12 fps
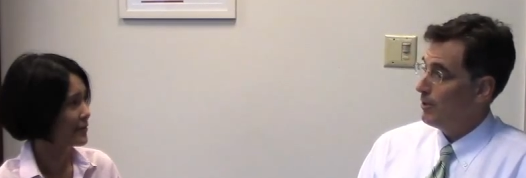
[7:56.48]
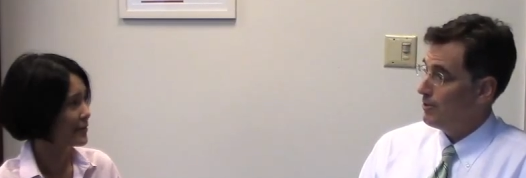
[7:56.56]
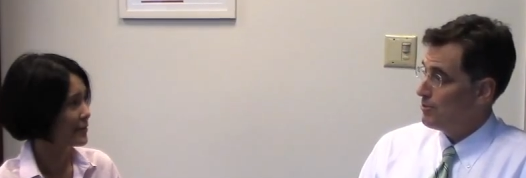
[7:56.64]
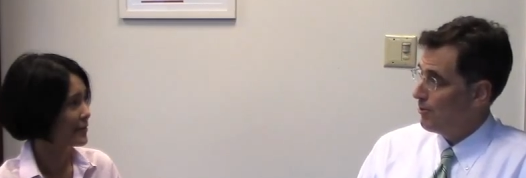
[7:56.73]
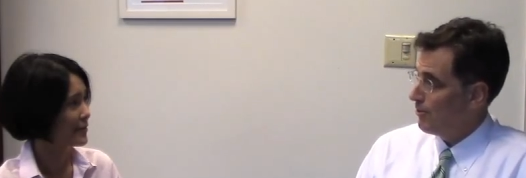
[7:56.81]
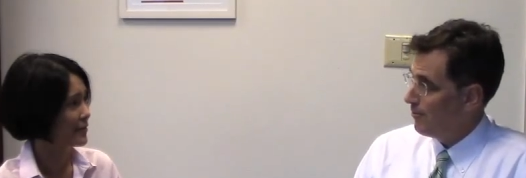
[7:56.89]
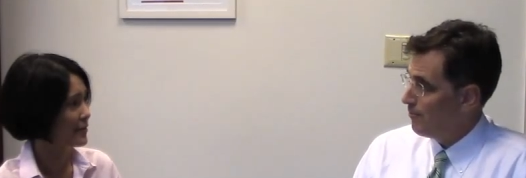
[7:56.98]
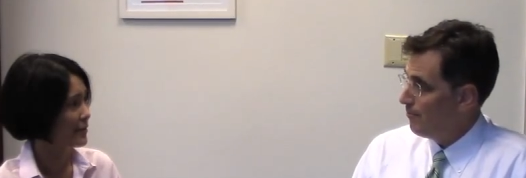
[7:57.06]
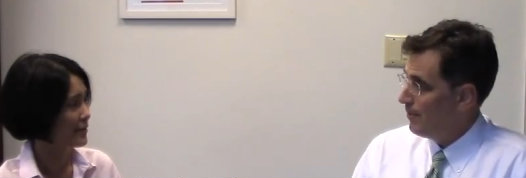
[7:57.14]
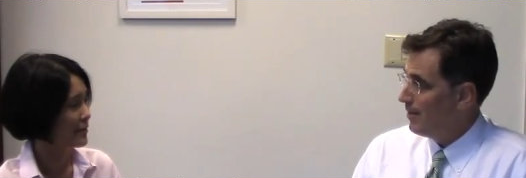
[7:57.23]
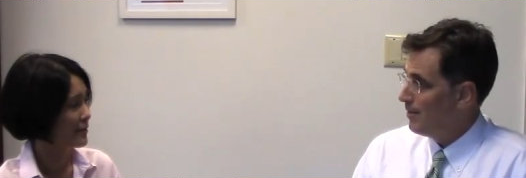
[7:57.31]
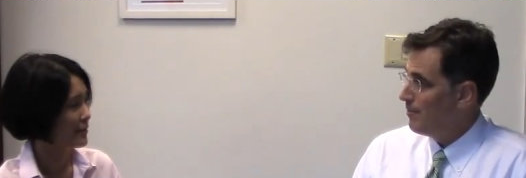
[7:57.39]
Speaker 1: England Journal
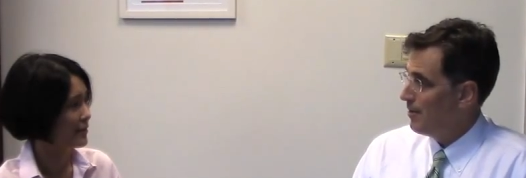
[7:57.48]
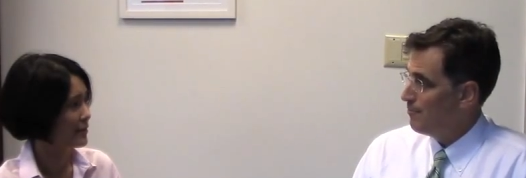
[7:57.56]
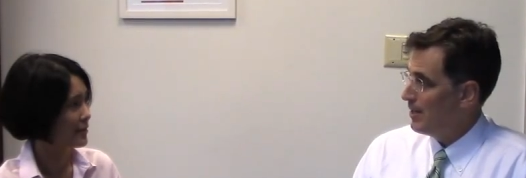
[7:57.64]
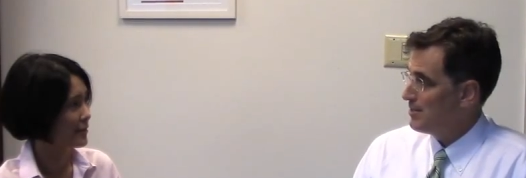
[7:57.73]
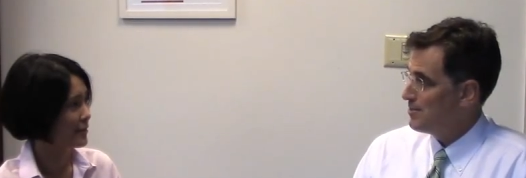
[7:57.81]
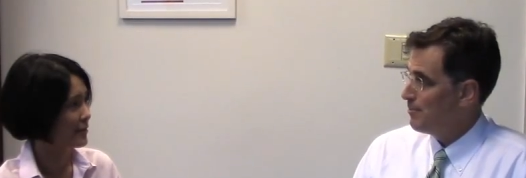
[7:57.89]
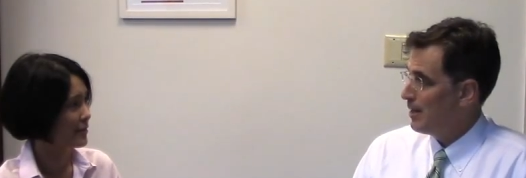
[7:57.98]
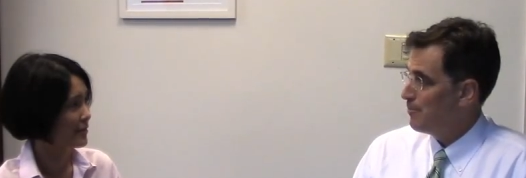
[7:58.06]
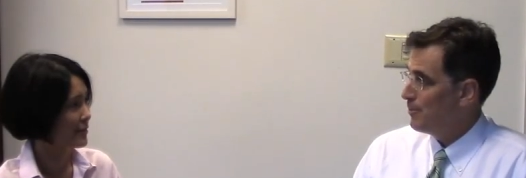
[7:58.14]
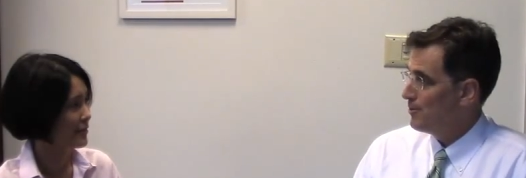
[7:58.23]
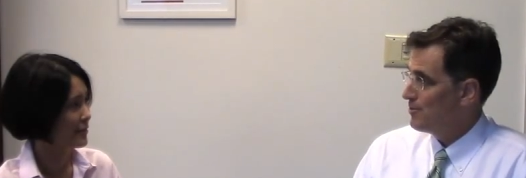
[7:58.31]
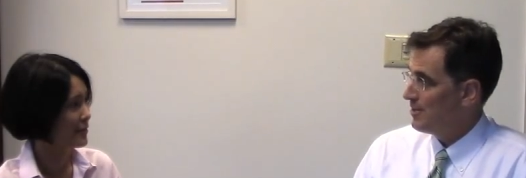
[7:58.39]
uh, of Medicine
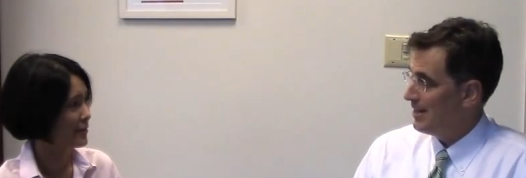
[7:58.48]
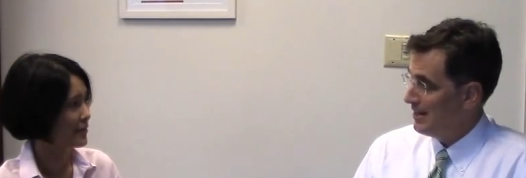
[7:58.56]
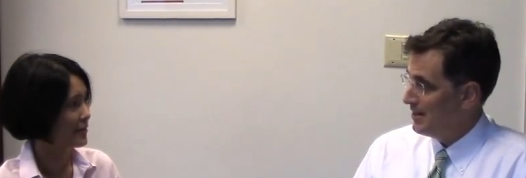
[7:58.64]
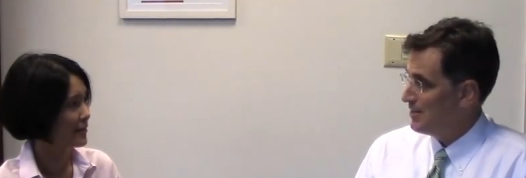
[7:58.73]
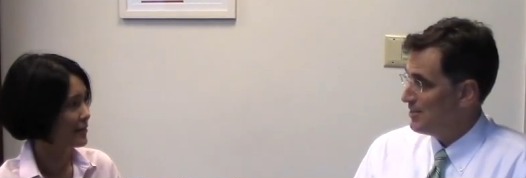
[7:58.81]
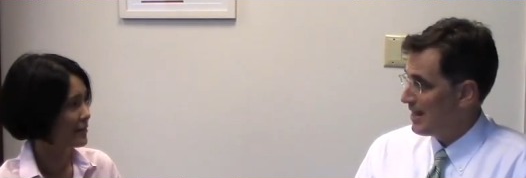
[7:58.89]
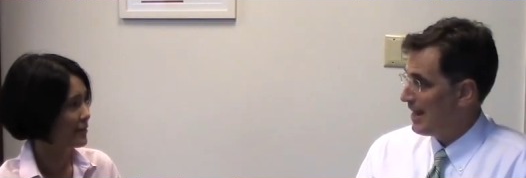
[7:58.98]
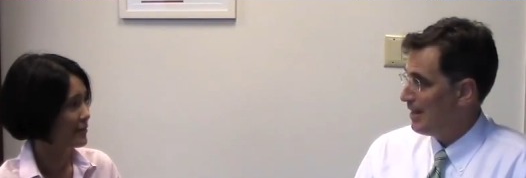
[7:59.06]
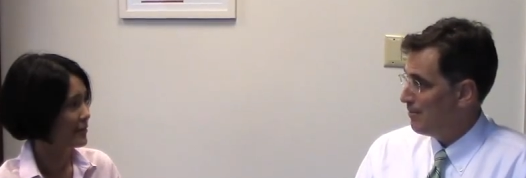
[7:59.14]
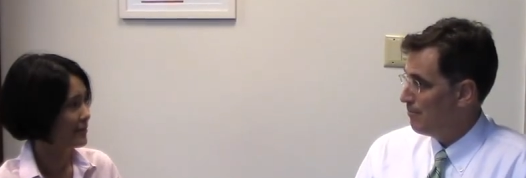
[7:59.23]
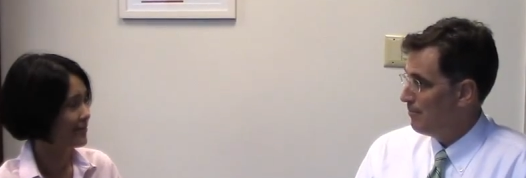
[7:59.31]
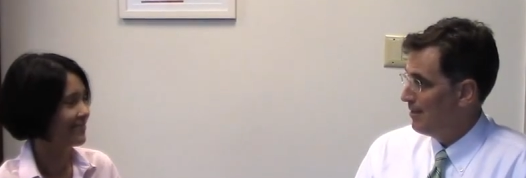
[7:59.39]
papers in the
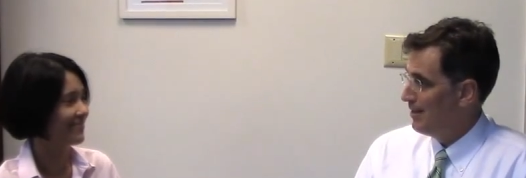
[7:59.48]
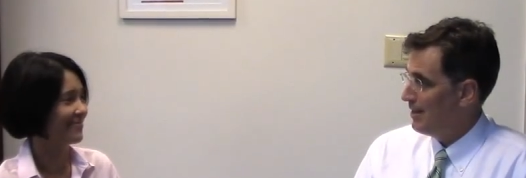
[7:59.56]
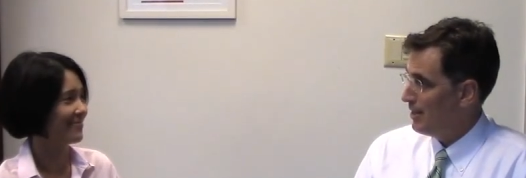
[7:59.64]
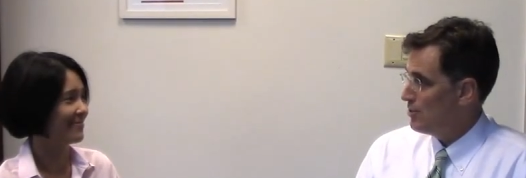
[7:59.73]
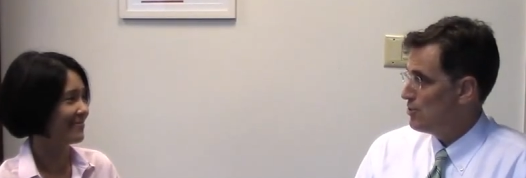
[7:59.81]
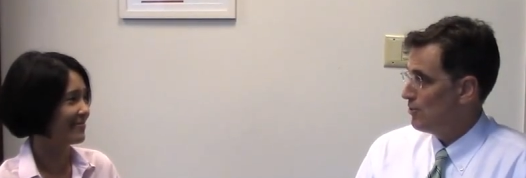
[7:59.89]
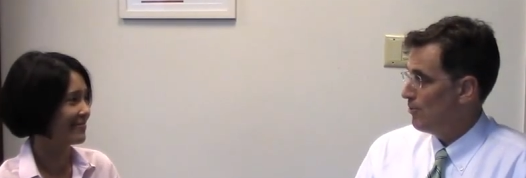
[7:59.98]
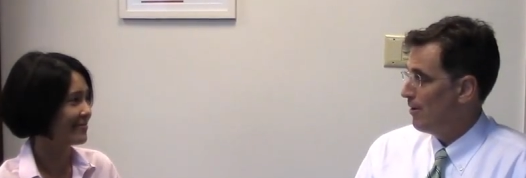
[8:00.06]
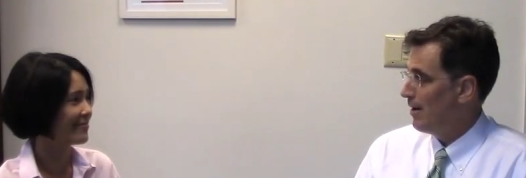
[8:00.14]
same issue.